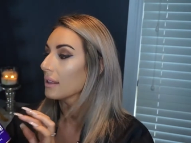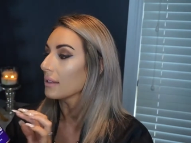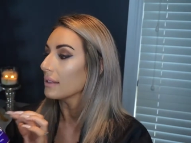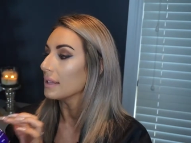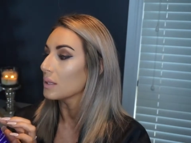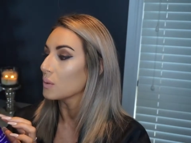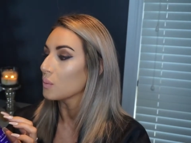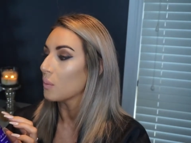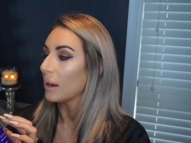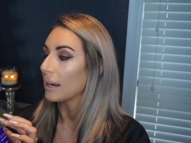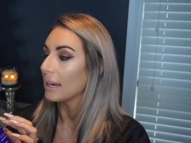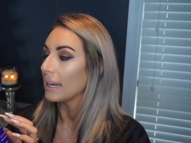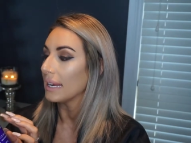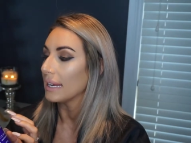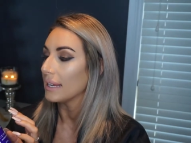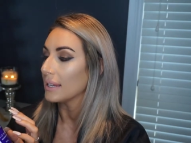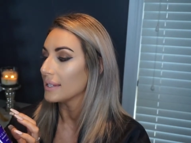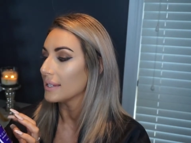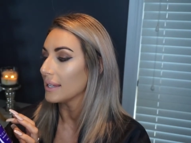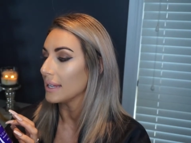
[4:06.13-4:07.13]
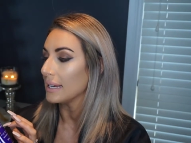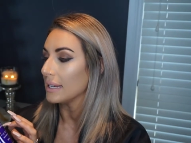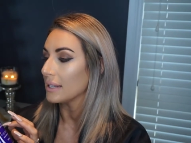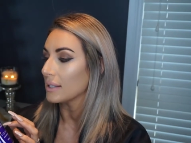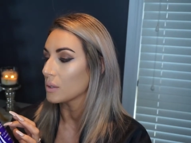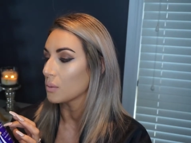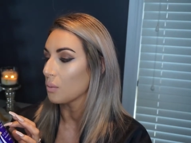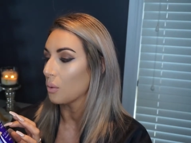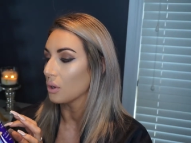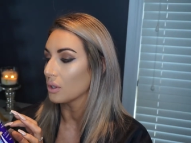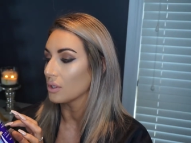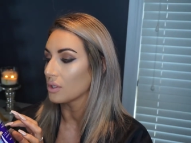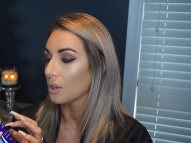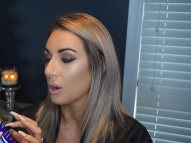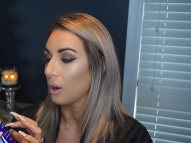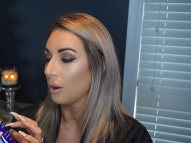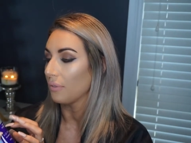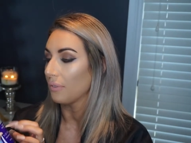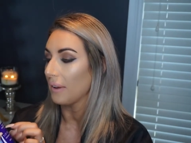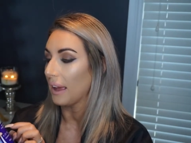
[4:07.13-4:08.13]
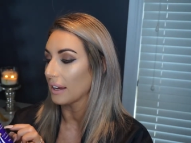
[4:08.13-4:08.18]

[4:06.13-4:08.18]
This one is the SCHWARZKOPF